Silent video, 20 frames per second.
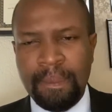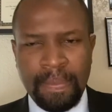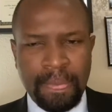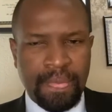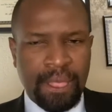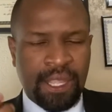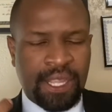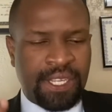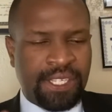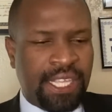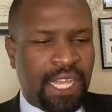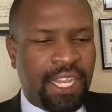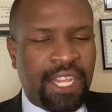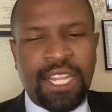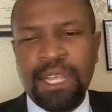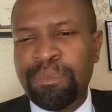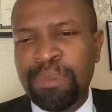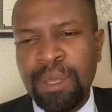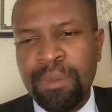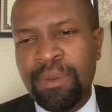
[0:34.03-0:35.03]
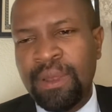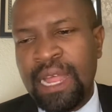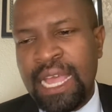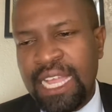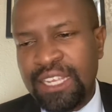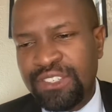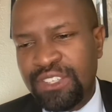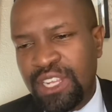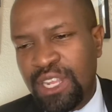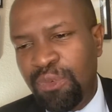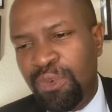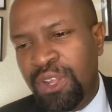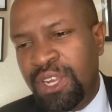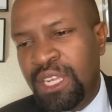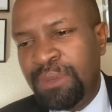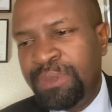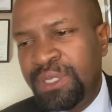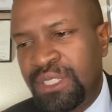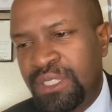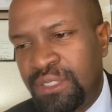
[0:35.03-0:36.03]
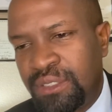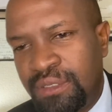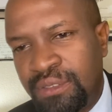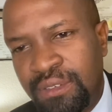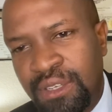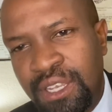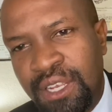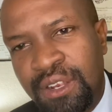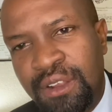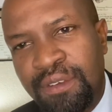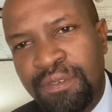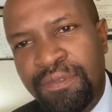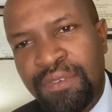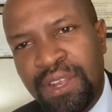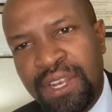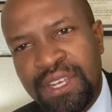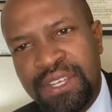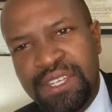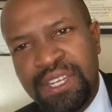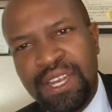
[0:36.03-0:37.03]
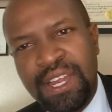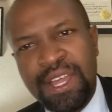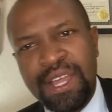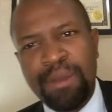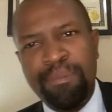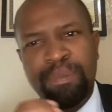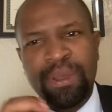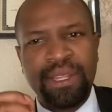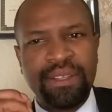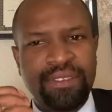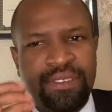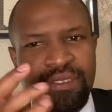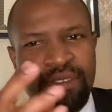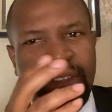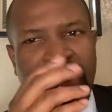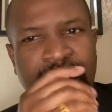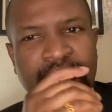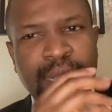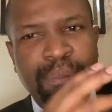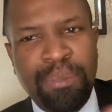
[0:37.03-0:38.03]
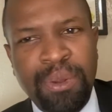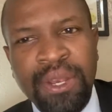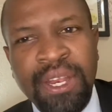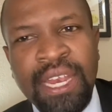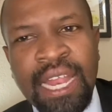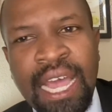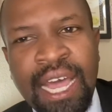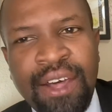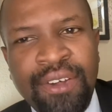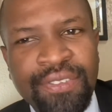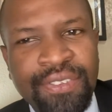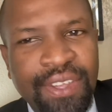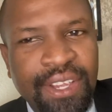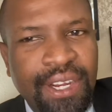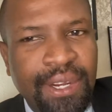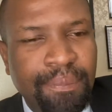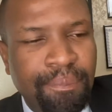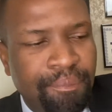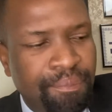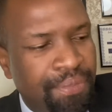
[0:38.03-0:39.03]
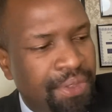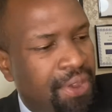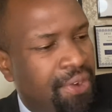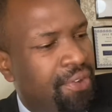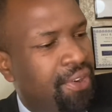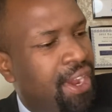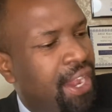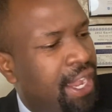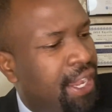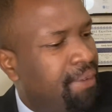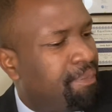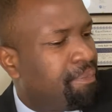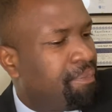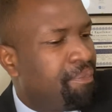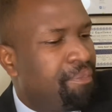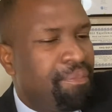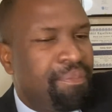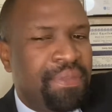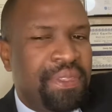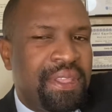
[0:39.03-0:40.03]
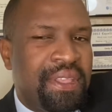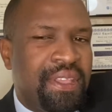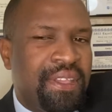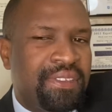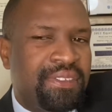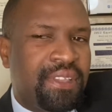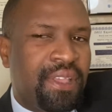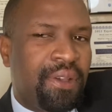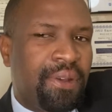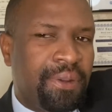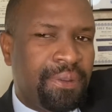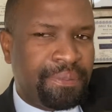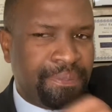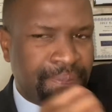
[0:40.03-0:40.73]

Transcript: because a lot of people actually wanted me to, finish it up and just like put it out there. All right. So